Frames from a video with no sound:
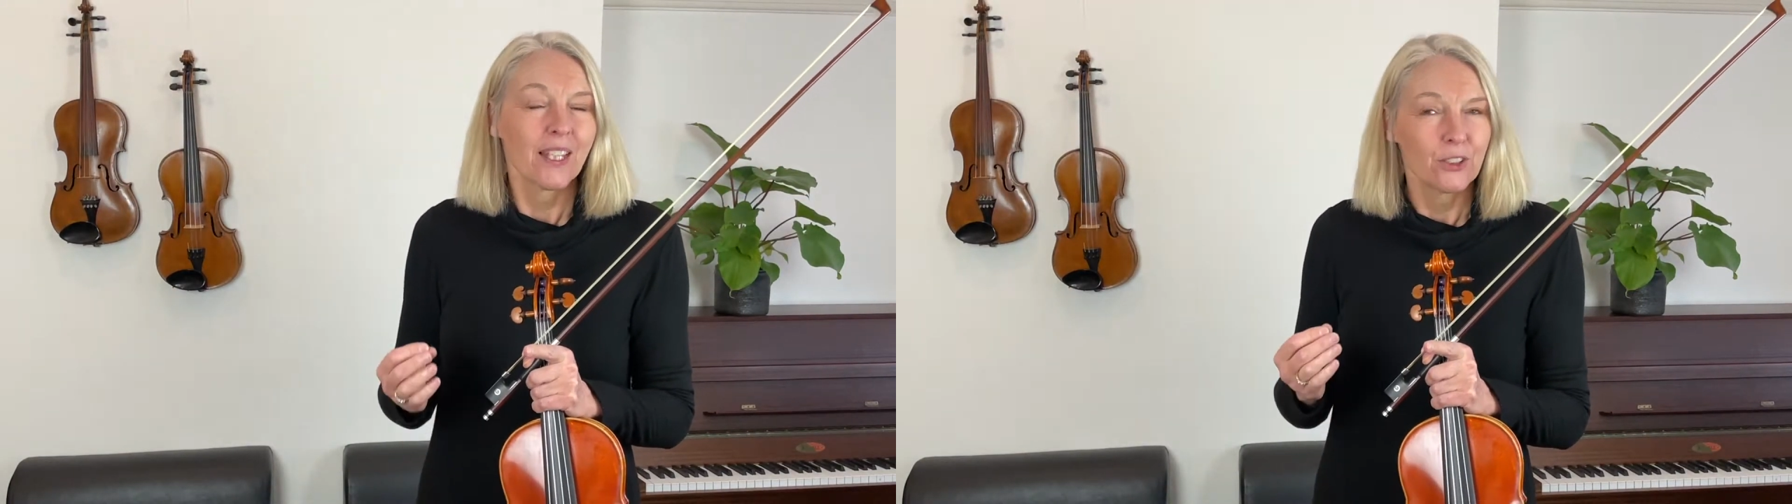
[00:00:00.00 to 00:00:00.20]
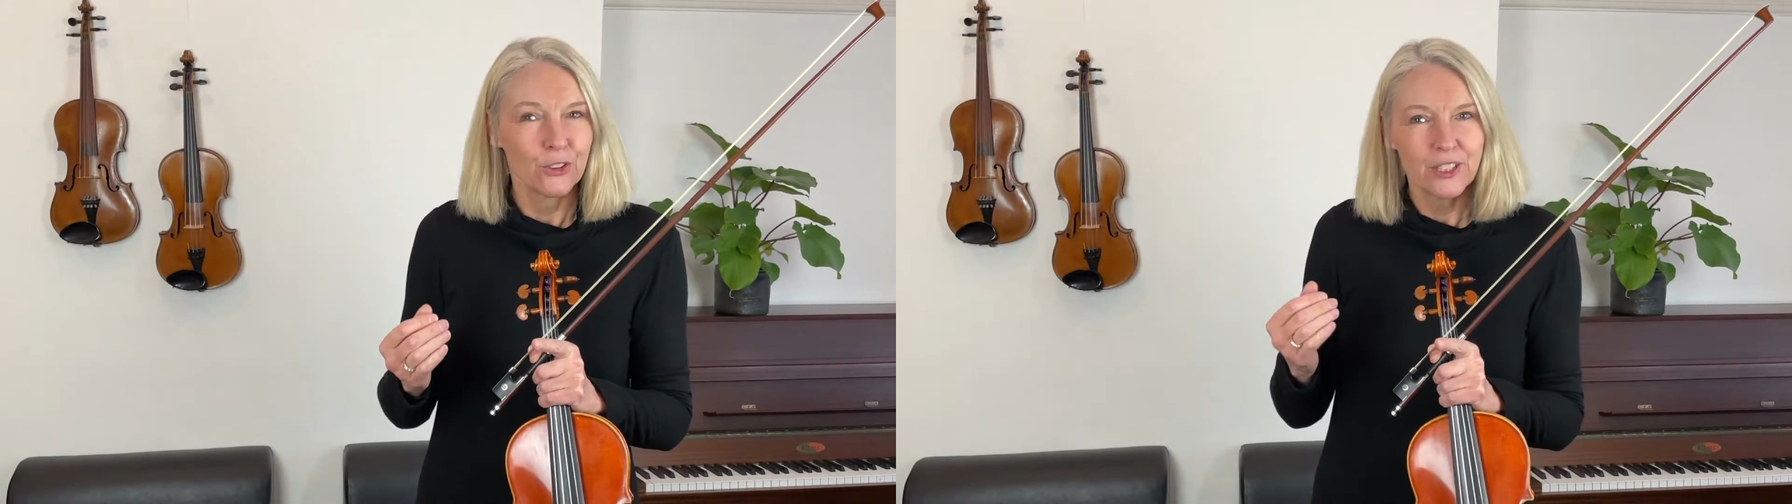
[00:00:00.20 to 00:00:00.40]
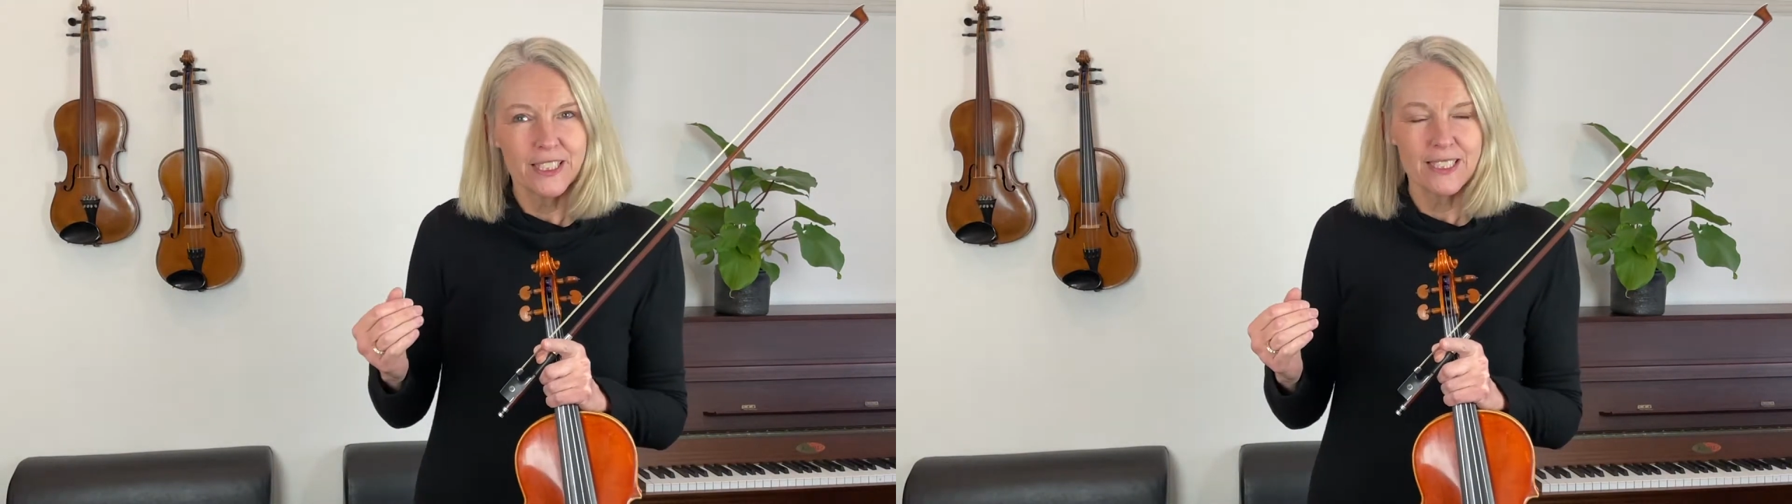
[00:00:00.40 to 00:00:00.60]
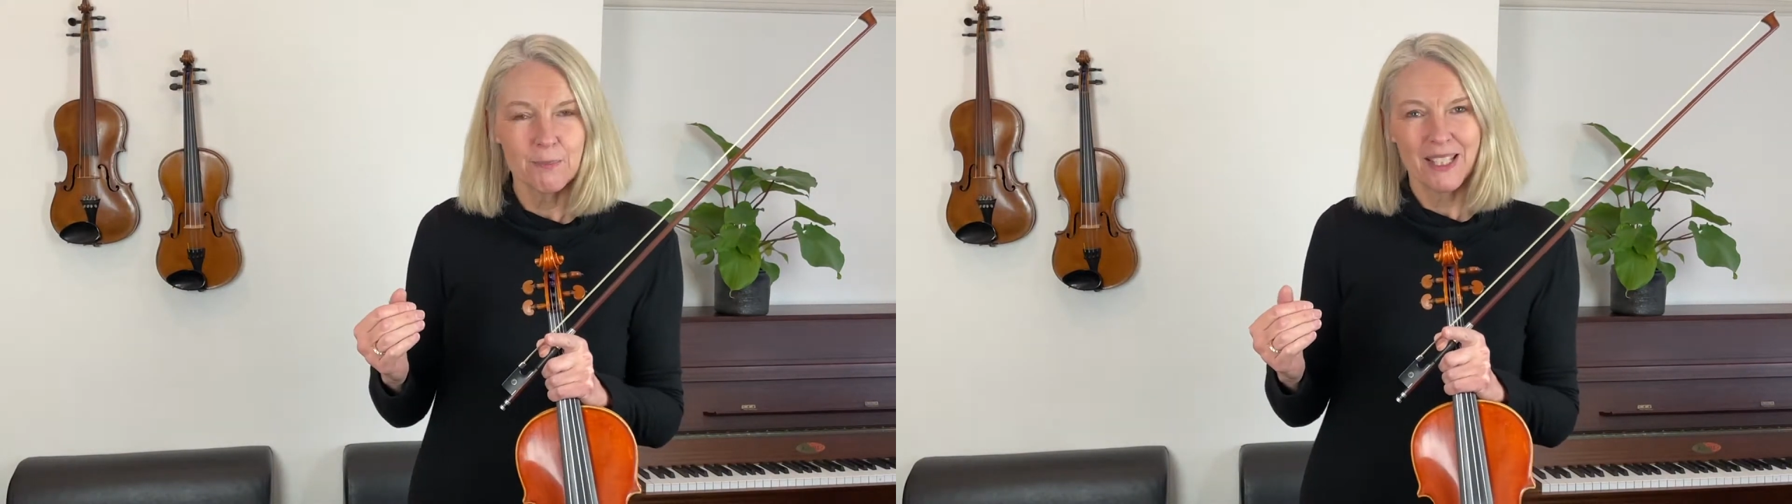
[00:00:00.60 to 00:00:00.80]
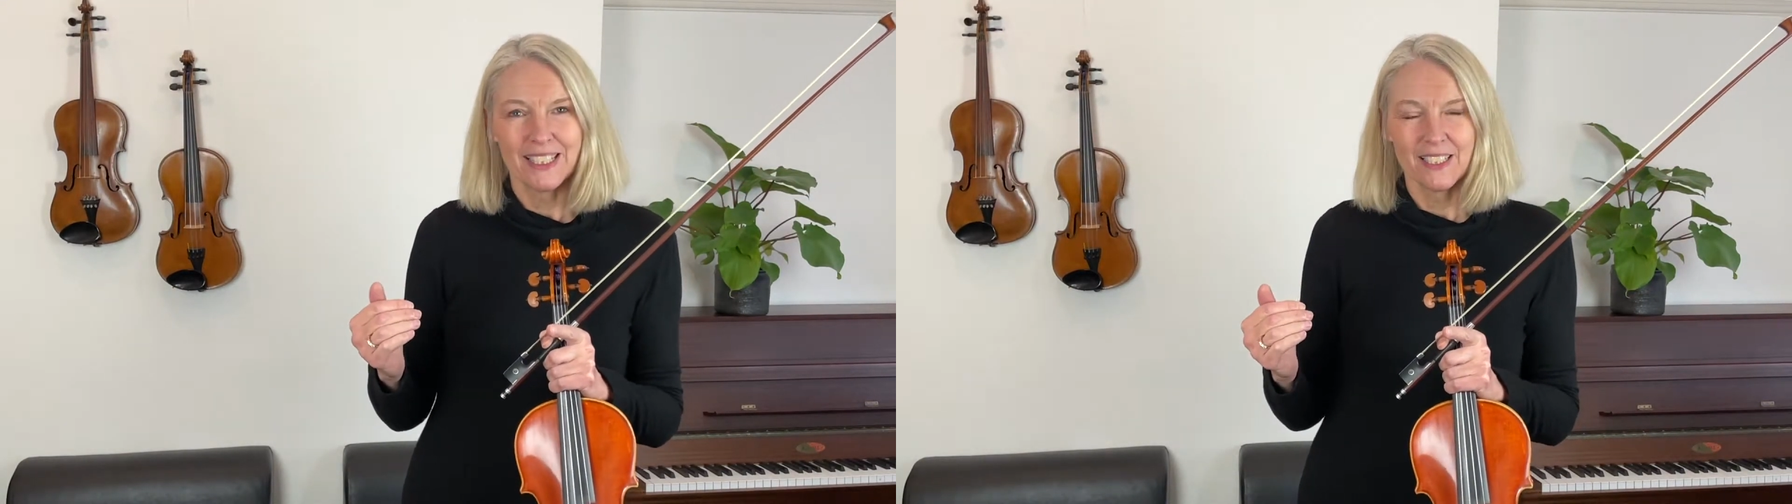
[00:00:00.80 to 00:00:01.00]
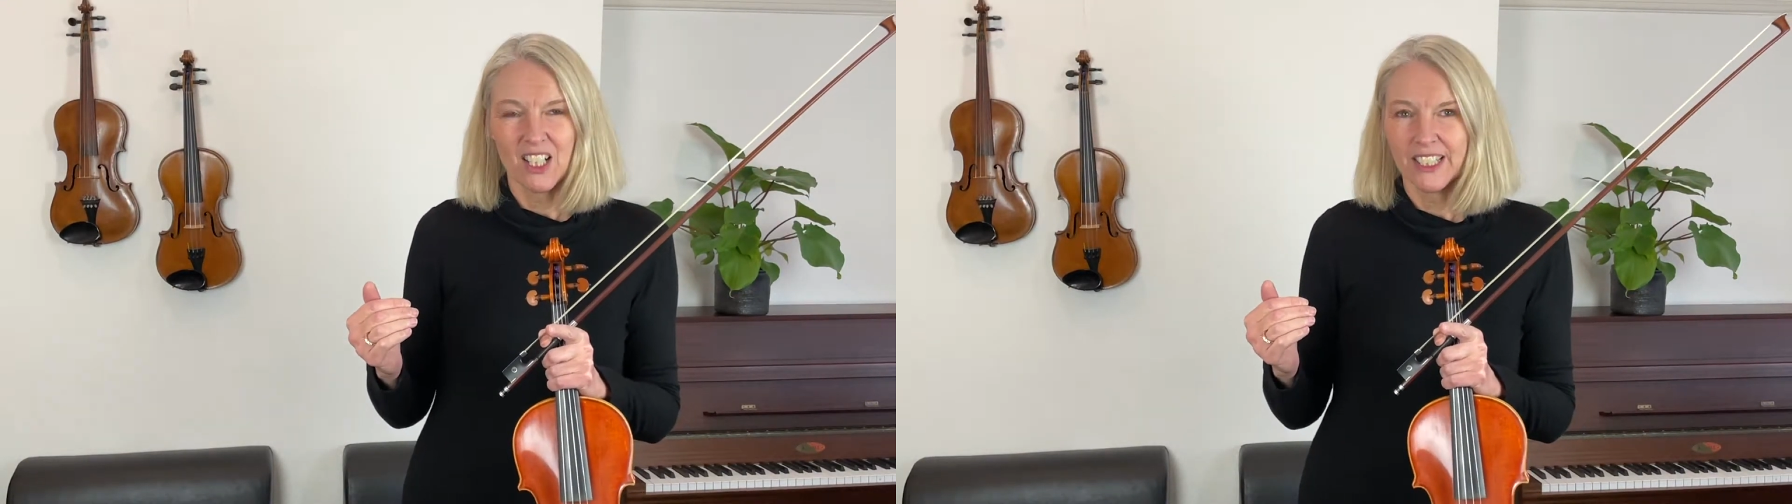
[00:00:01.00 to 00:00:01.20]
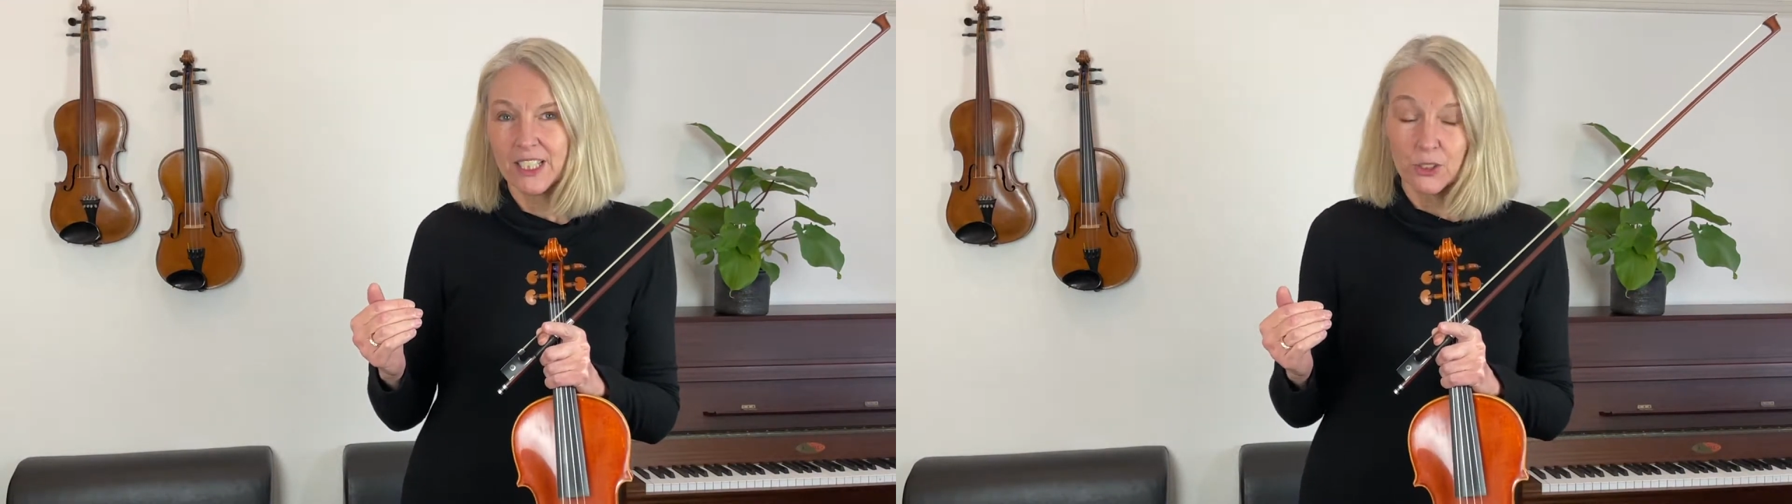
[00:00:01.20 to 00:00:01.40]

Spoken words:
Do you need to make it higher?